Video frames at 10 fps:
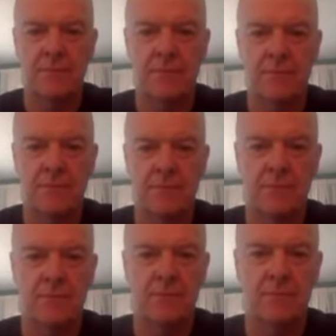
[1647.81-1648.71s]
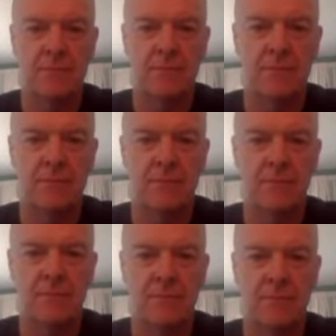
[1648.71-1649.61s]

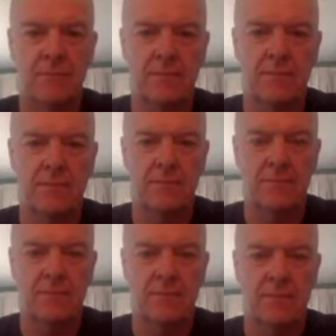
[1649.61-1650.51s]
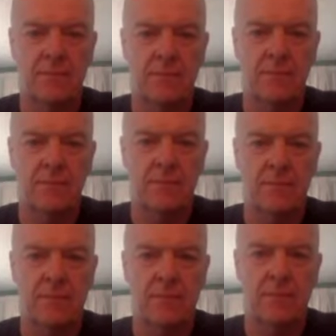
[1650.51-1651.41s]

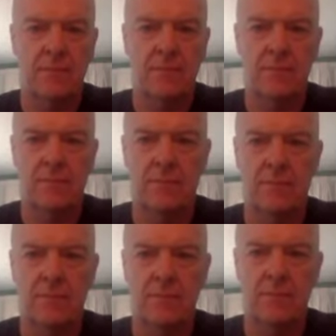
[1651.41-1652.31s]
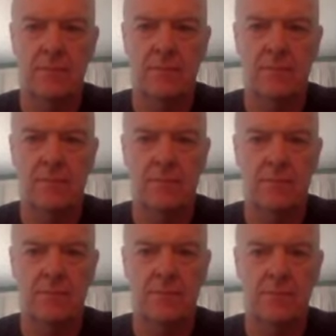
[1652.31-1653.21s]

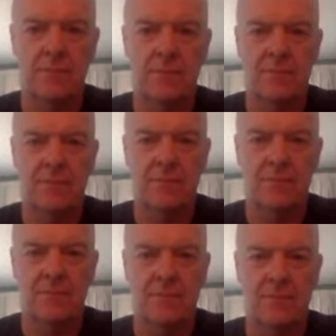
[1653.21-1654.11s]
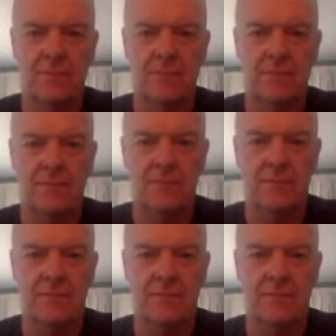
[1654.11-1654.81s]
(silent)